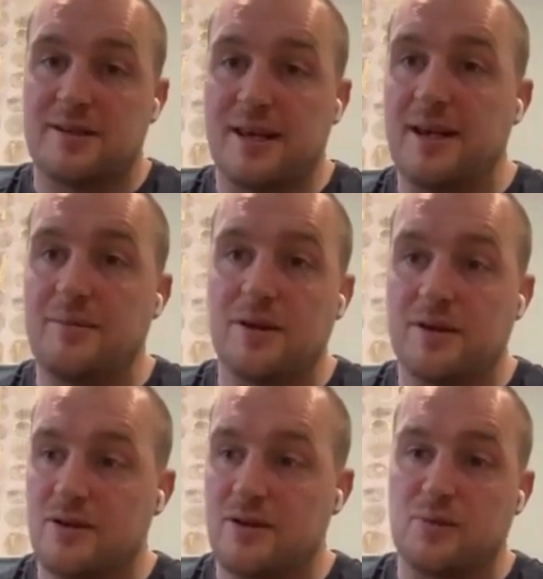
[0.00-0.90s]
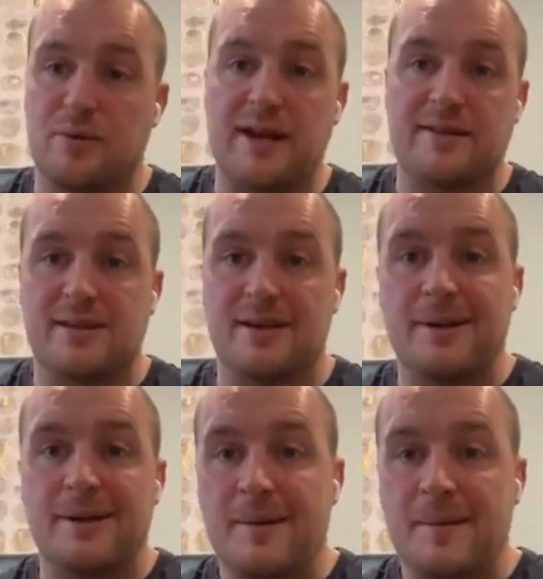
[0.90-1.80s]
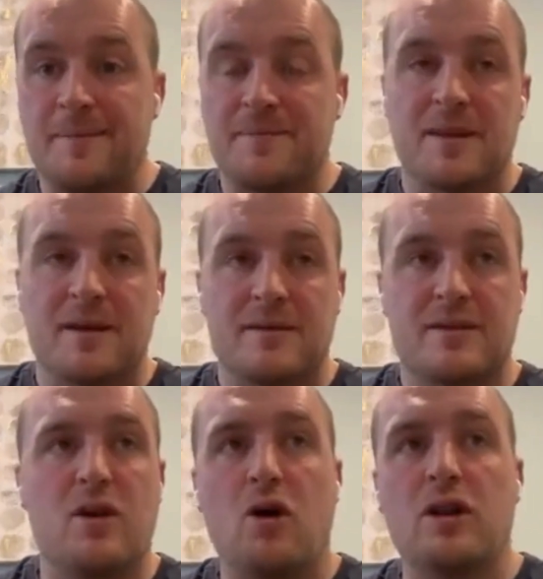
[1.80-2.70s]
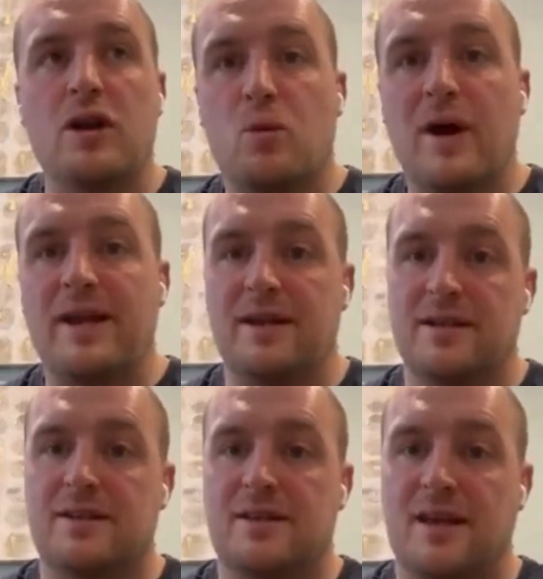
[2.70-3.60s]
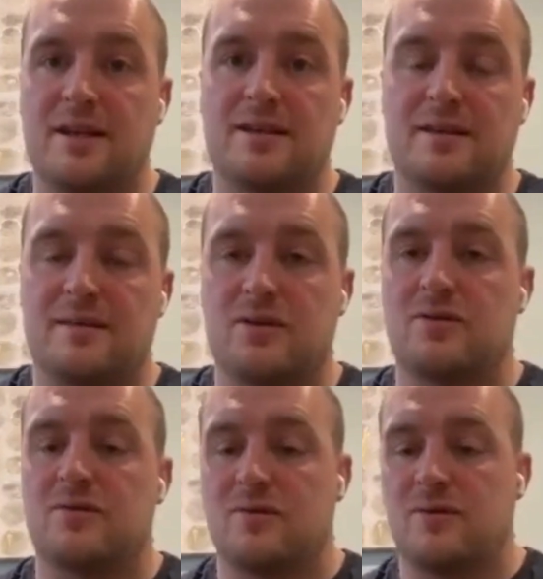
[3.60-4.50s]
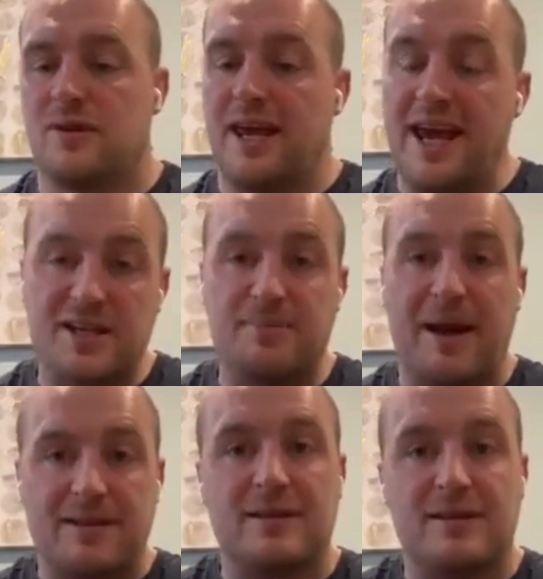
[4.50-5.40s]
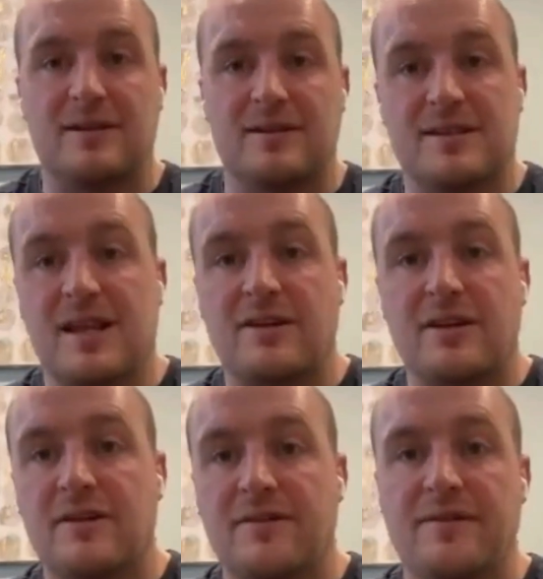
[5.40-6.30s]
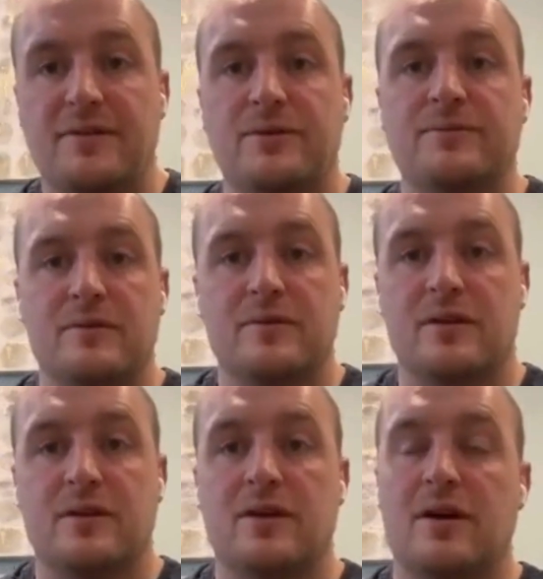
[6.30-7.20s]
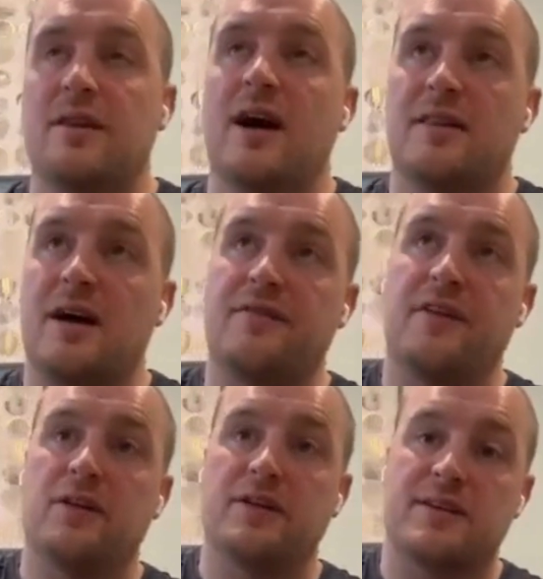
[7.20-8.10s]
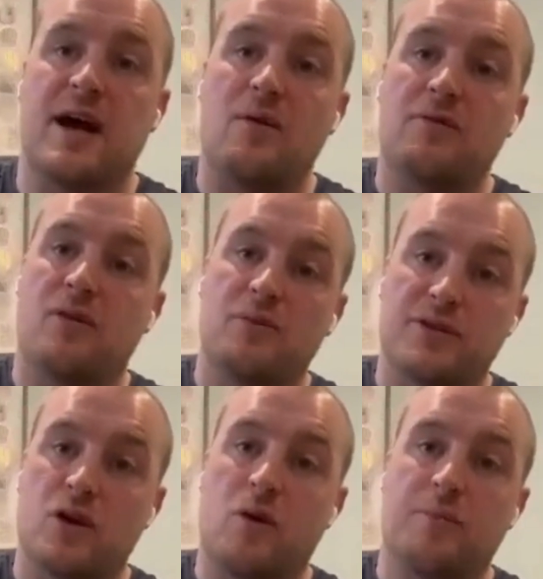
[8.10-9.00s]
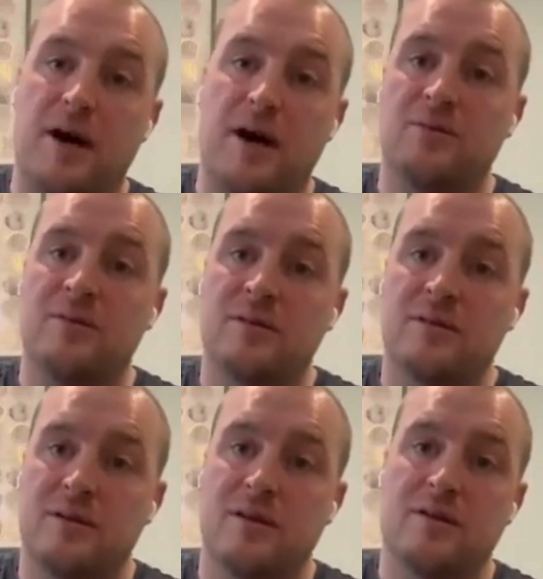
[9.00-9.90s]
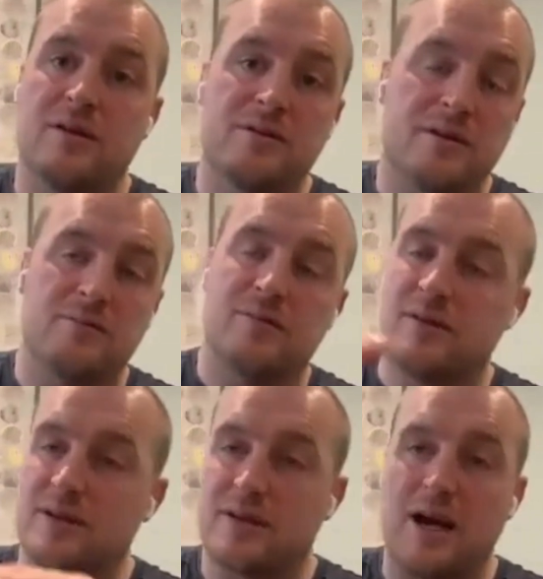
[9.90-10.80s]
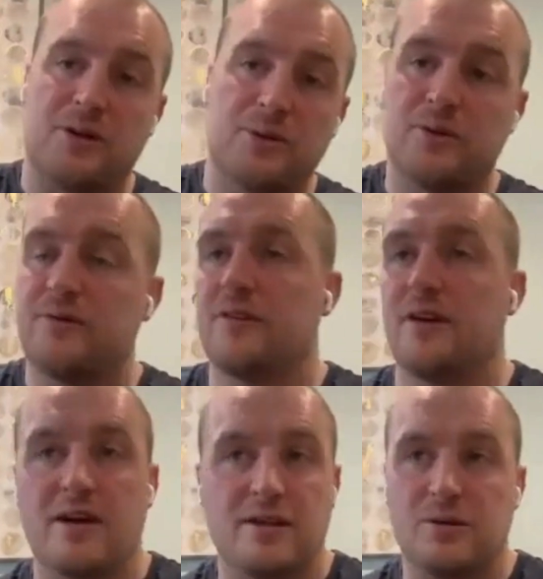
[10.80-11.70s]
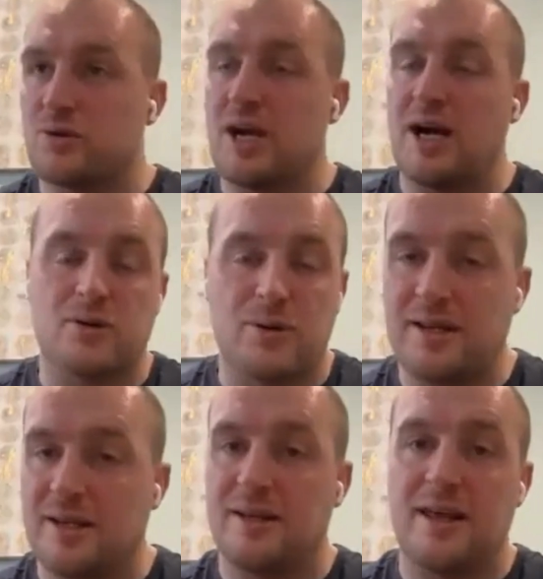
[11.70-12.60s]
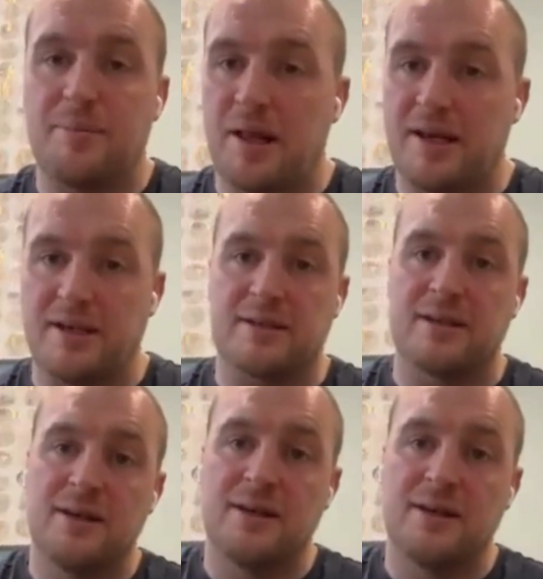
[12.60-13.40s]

a team that's just bred to not only win, it's just they expect a certain standard of everyone, you know, and that filters down from the top down. You know, they can't do enough for you. You'll chat to any of their players.